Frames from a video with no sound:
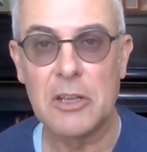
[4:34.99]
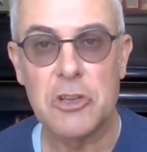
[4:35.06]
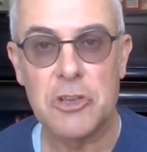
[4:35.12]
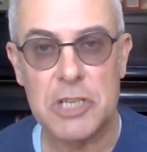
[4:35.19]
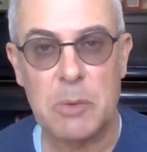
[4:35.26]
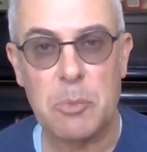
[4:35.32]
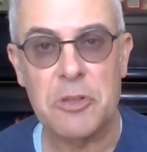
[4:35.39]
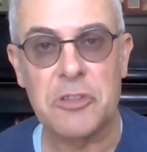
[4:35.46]

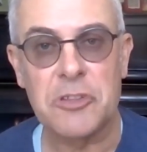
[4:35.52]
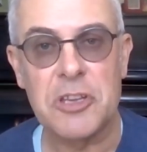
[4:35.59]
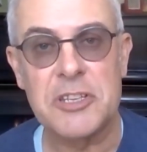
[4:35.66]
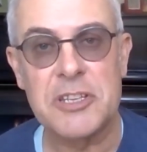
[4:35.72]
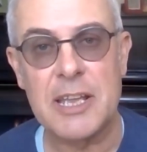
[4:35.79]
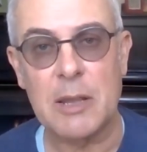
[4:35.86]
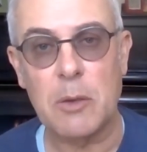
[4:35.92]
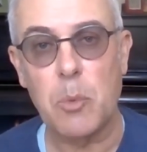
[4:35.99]
She was
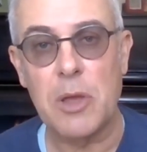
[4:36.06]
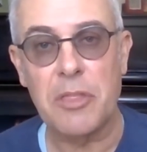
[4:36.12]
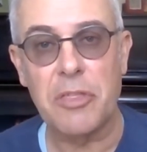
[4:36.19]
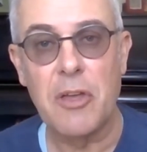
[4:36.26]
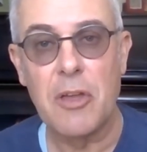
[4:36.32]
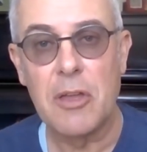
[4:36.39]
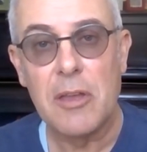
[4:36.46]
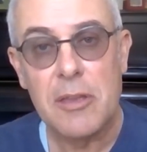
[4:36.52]
sitting with
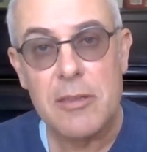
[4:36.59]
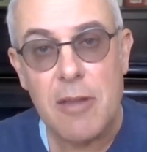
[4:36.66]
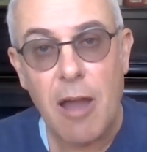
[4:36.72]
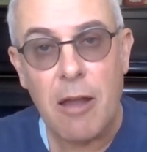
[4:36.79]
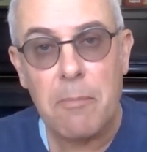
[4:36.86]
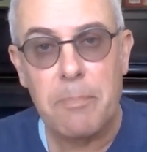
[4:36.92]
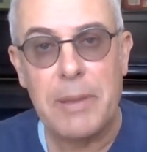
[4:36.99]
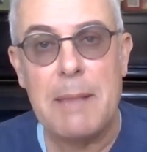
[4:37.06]

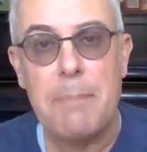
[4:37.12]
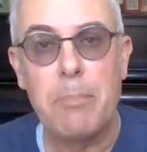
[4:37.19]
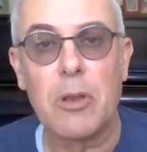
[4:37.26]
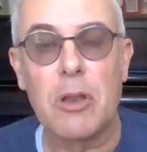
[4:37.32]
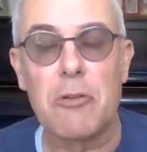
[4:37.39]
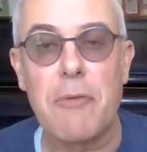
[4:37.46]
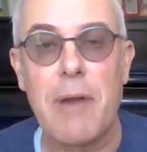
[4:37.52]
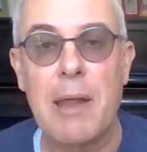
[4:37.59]
young
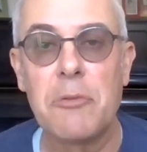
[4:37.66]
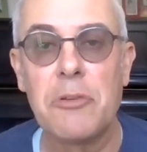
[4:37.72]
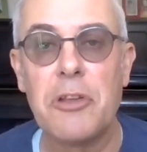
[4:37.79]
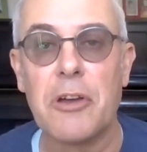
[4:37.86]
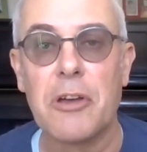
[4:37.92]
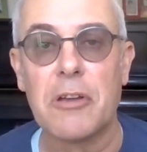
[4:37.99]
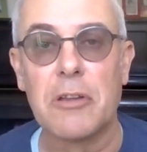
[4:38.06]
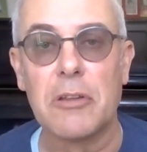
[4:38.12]
people around
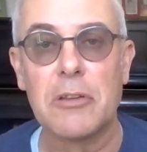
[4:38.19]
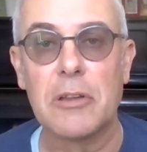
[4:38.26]
her,